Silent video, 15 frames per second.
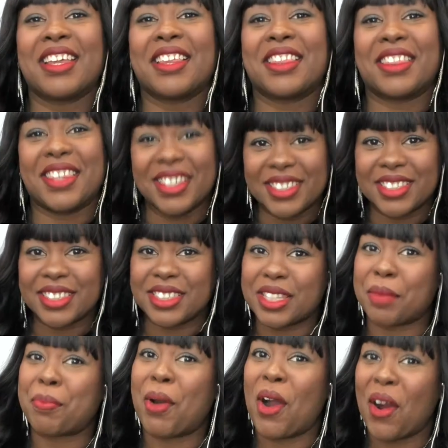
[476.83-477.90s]
This is
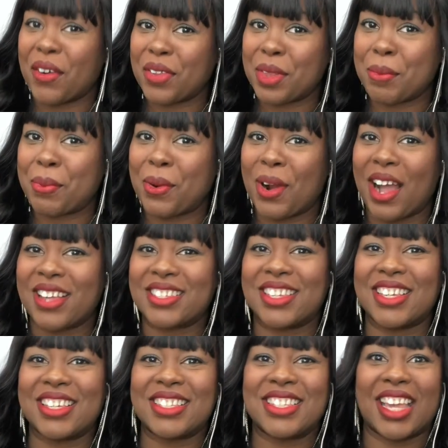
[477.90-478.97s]
the part of the
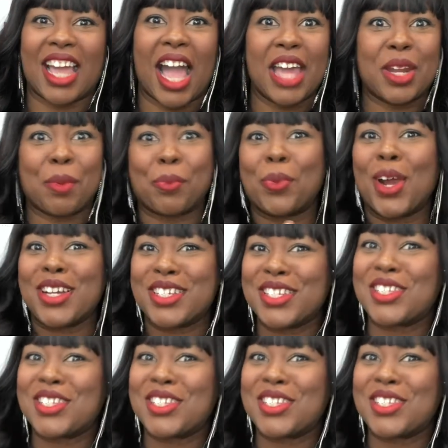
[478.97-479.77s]
process that kind of branches